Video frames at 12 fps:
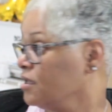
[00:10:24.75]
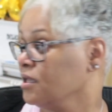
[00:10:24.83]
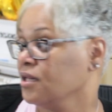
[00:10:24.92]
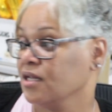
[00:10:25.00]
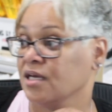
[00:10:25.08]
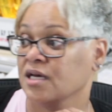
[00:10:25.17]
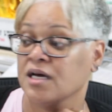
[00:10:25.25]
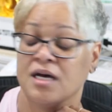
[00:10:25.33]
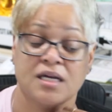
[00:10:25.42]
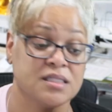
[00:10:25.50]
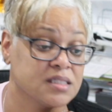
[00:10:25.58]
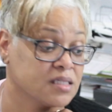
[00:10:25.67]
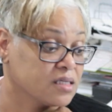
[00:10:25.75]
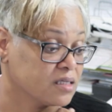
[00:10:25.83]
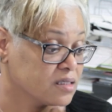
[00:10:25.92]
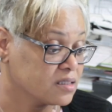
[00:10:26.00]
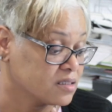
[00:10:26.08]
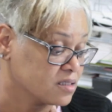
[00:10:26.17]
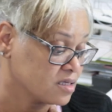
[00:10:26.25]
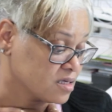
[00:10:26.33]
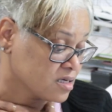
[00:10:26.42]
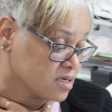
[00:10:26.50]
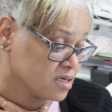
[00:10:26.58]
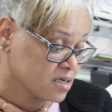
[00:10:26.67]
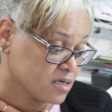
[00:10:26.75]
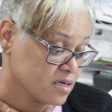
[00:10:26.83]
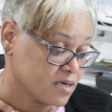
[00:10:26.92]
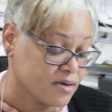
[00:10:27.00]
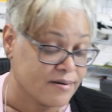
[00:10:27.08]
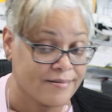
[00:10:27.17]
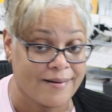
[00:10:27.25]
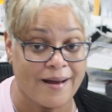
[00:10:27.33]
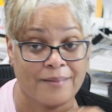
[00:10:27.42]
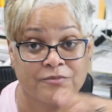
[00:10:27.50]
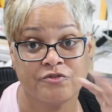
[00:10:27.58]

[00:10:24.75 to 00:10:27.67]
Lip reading: any content. I'm